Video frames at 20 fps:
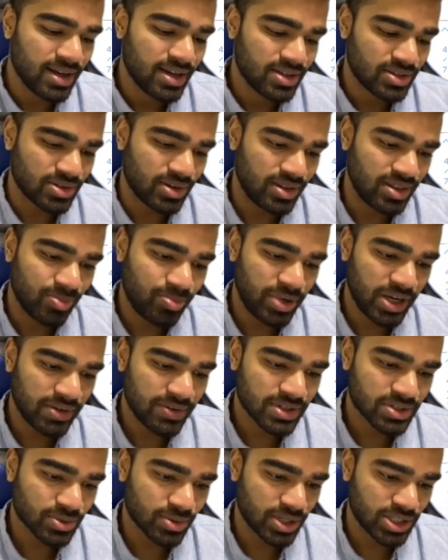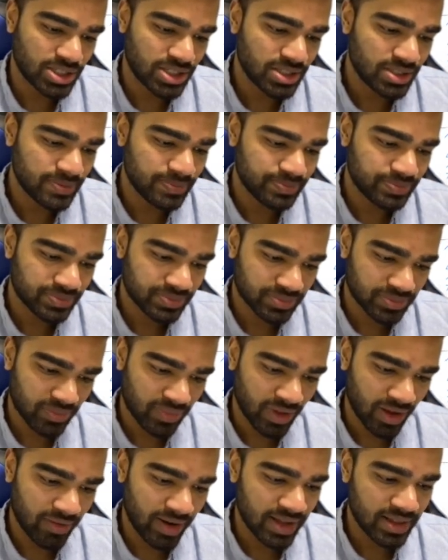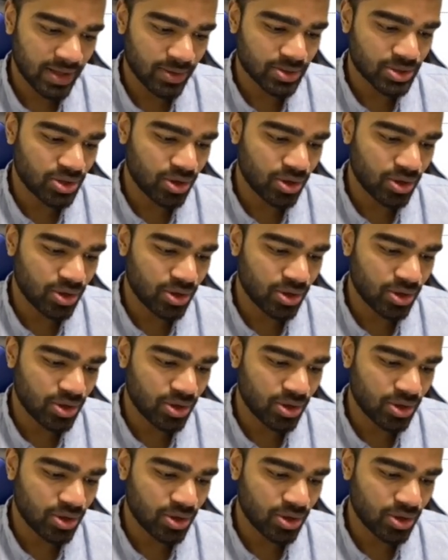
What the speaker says: So in the previous question, right, there was no